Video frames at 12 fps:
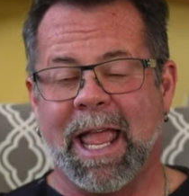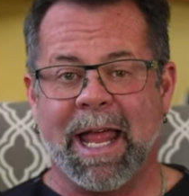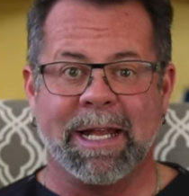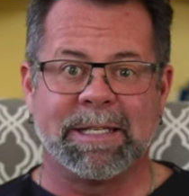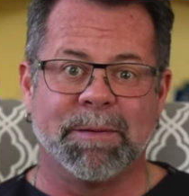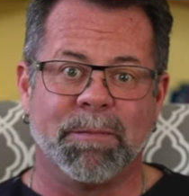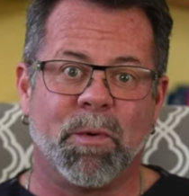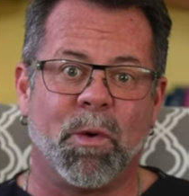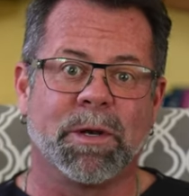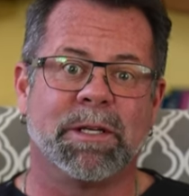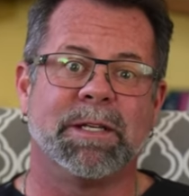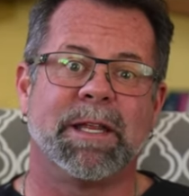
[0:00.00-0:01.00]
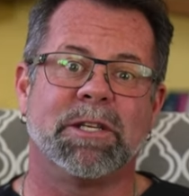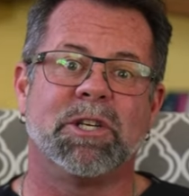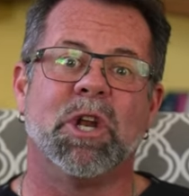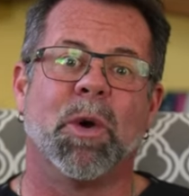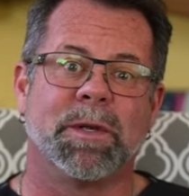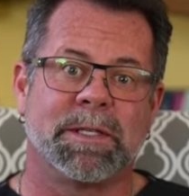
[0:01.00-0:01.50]
and it's important that you
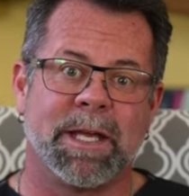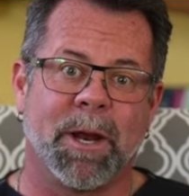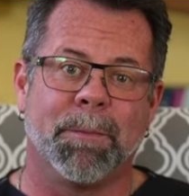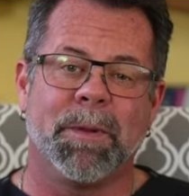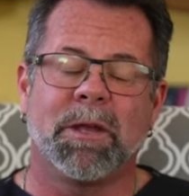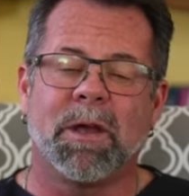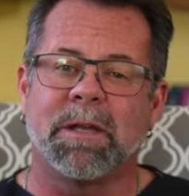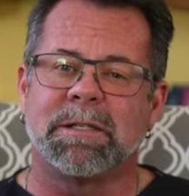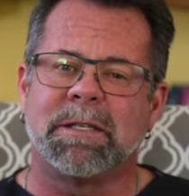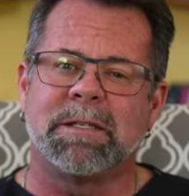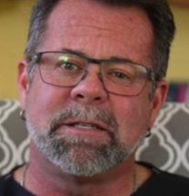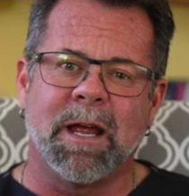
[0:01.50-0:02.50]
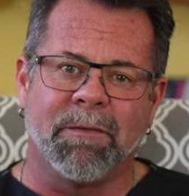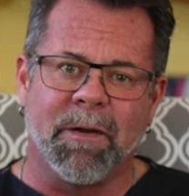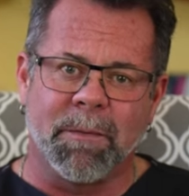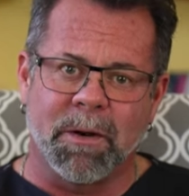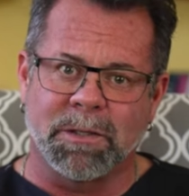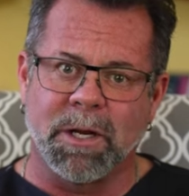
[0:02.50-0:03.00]
know it's there because the stuff
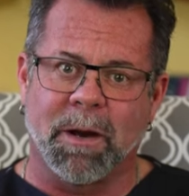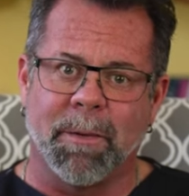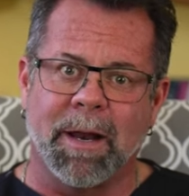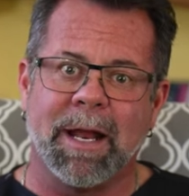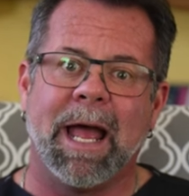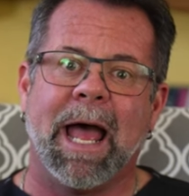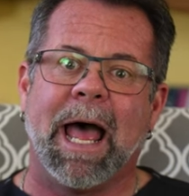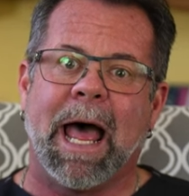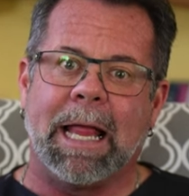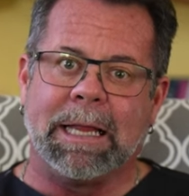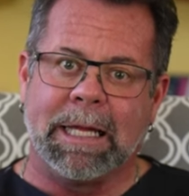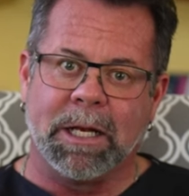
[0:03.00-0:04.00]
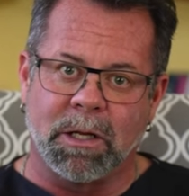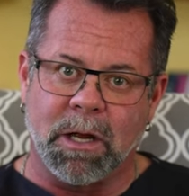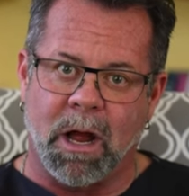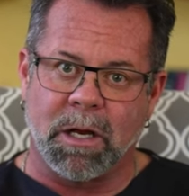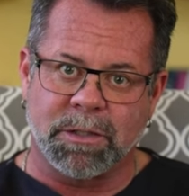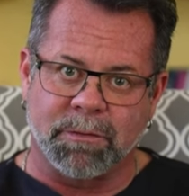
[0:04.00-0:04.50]
I'm going to talk about a little
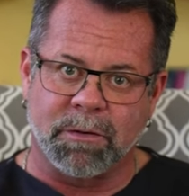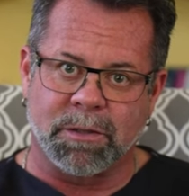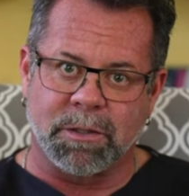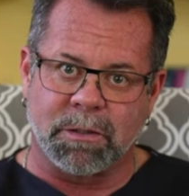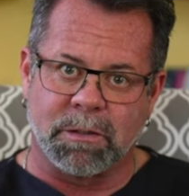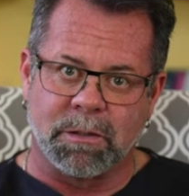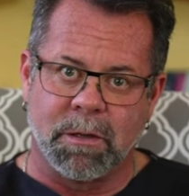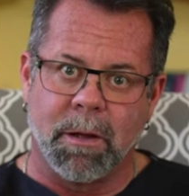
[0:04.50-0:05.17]
controversial